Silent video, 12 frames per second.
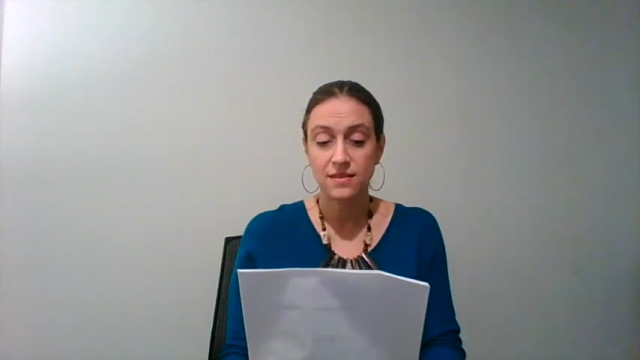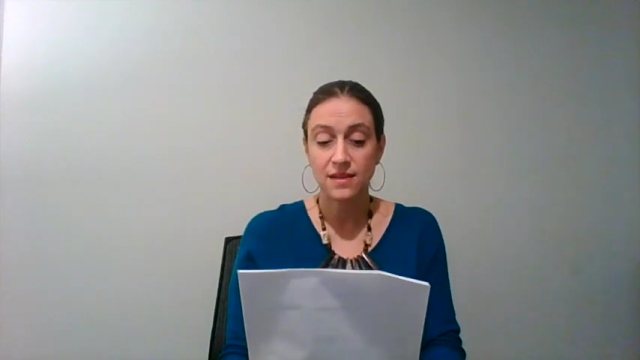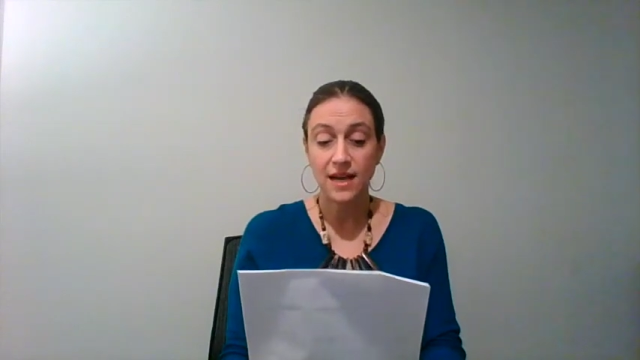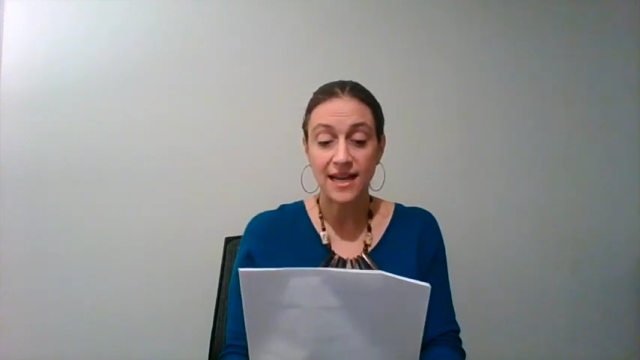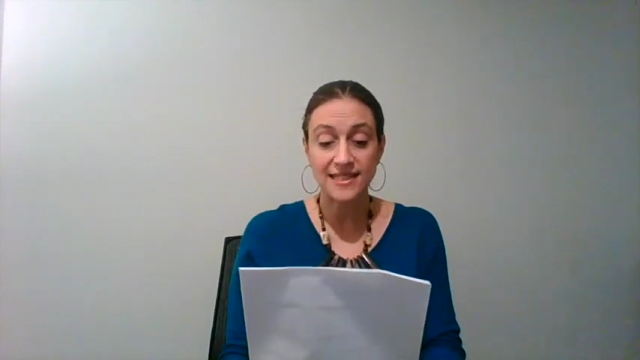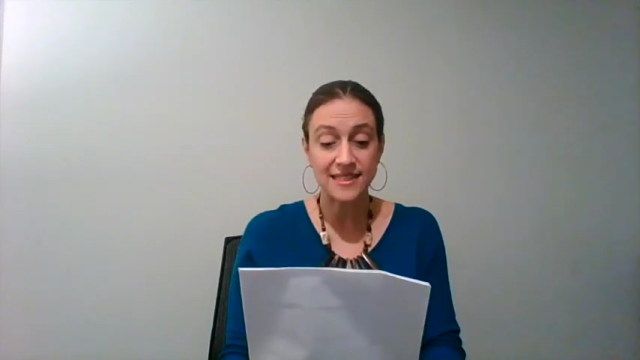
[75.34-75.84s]

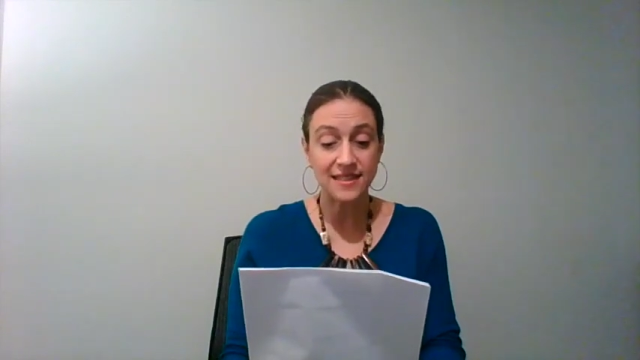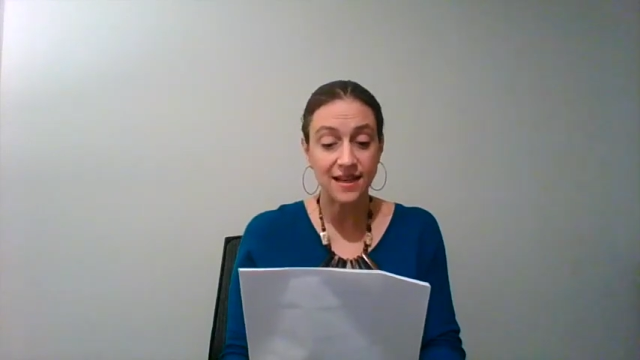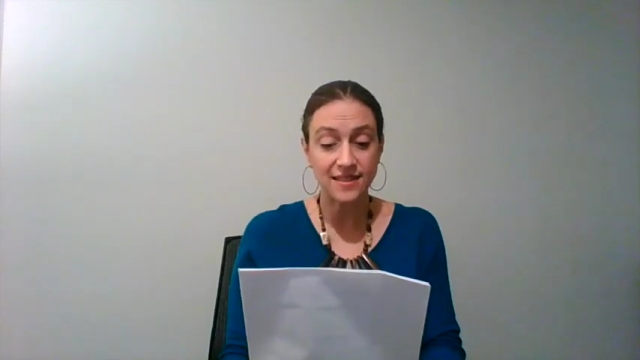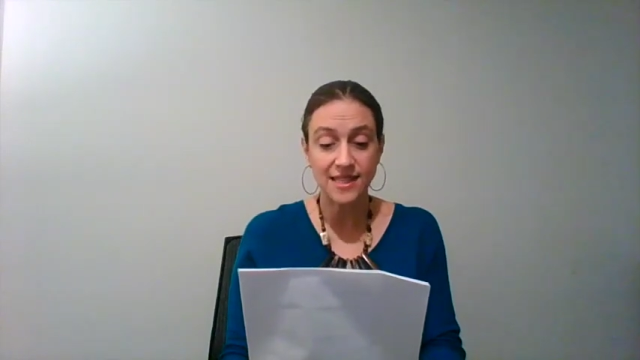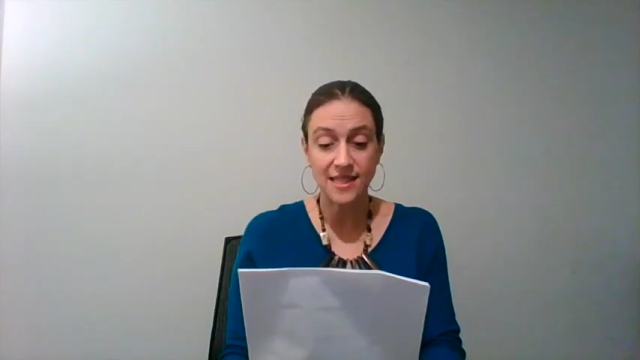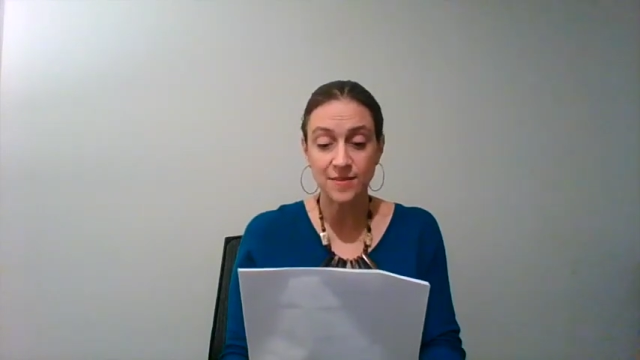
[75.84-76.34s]
I did
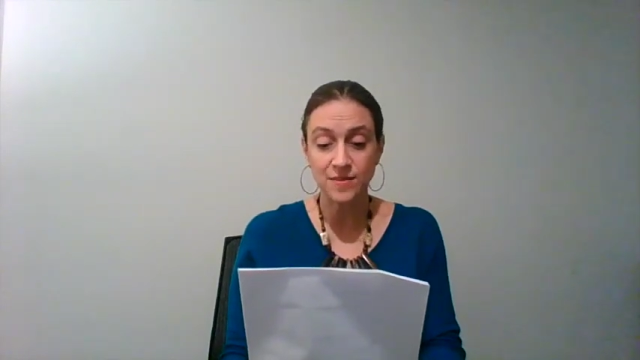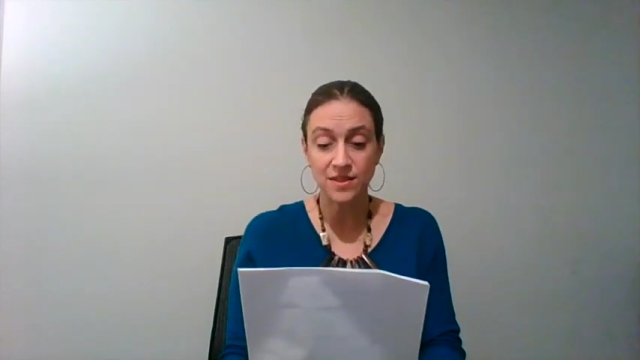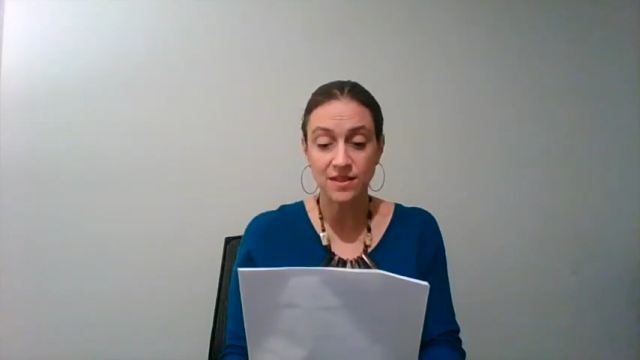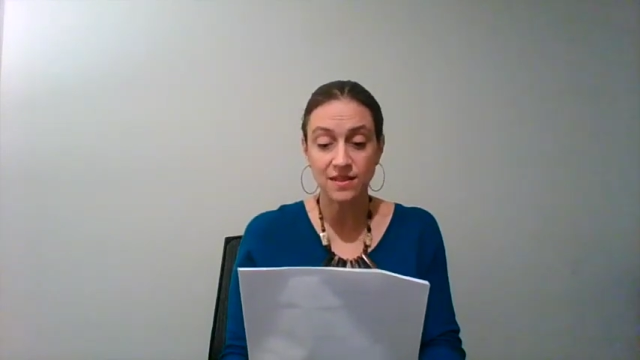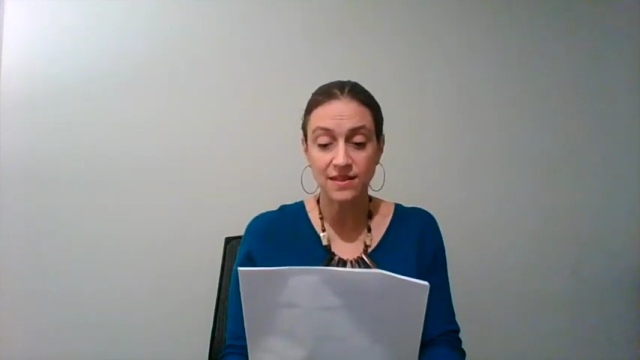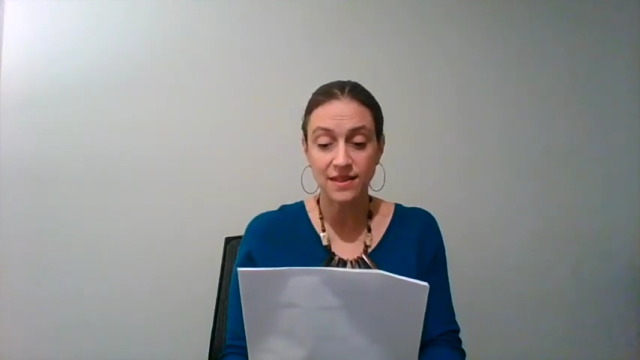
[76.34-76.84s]
not take him to
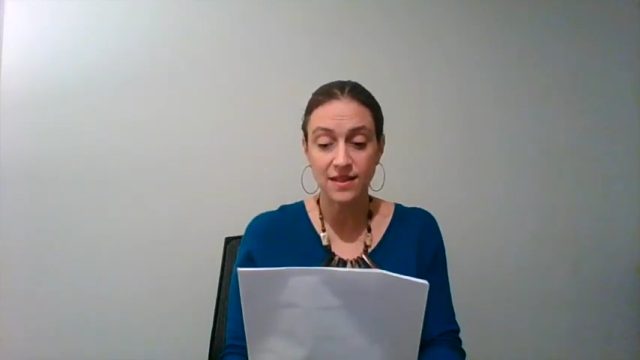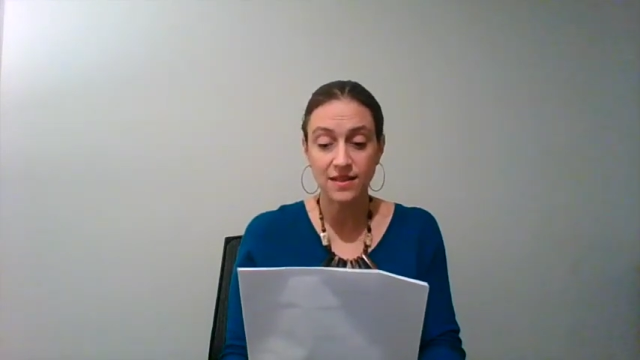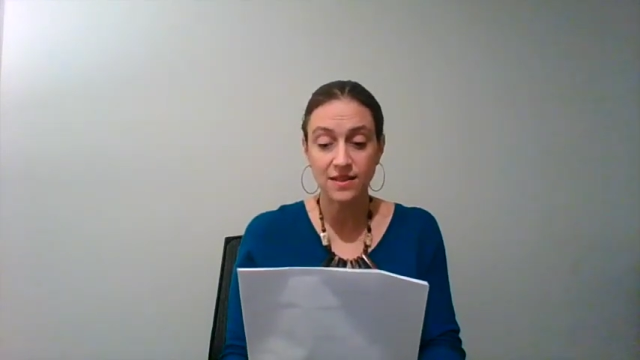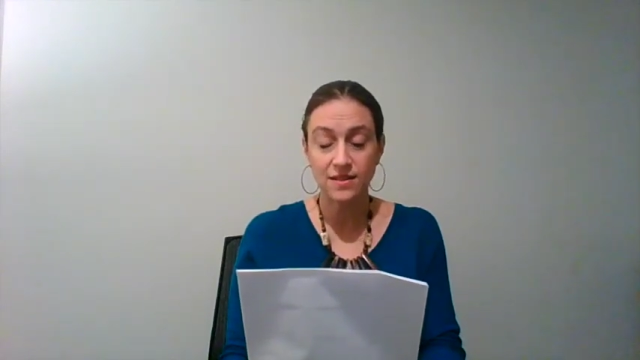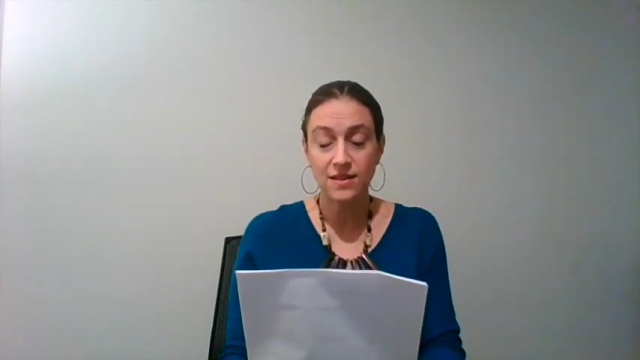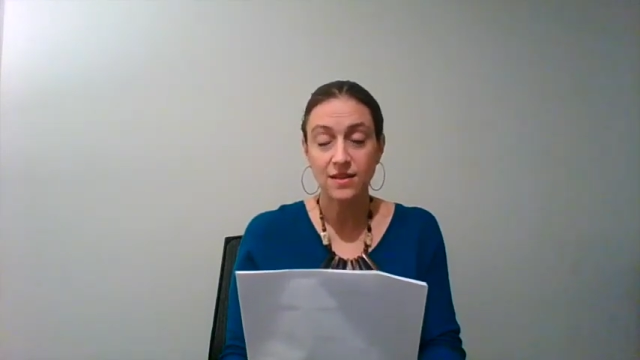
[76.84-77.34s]
the
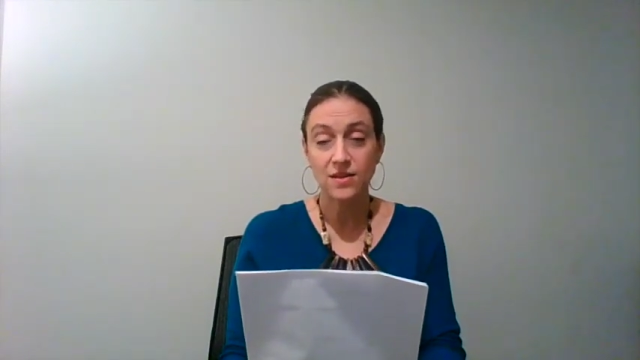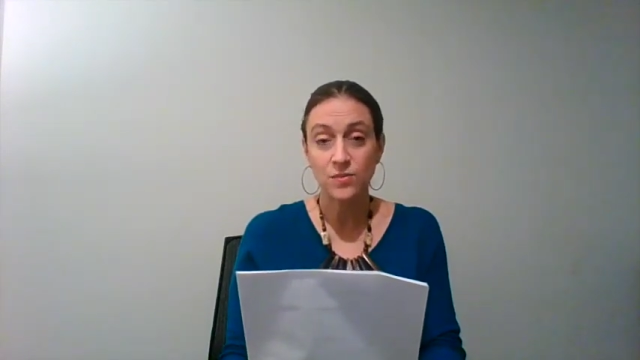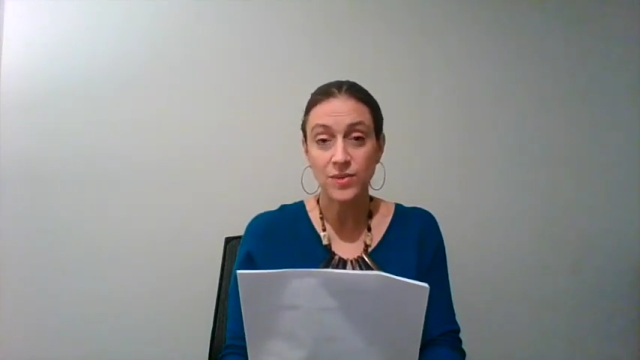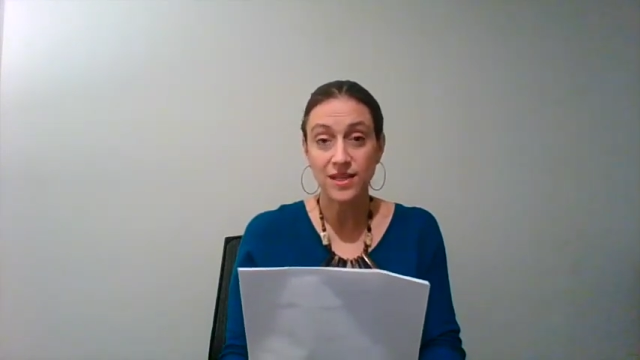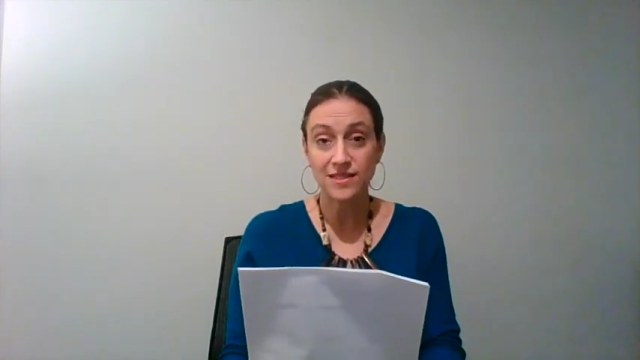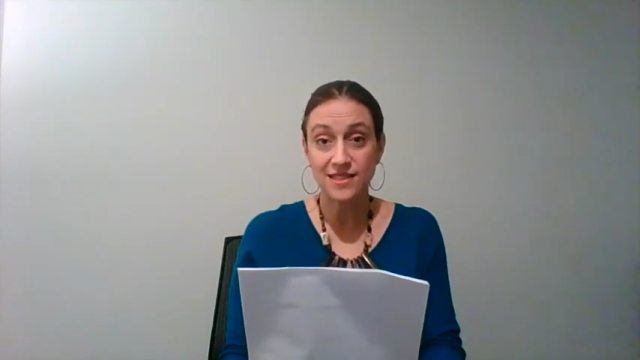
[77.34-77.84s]
clinic because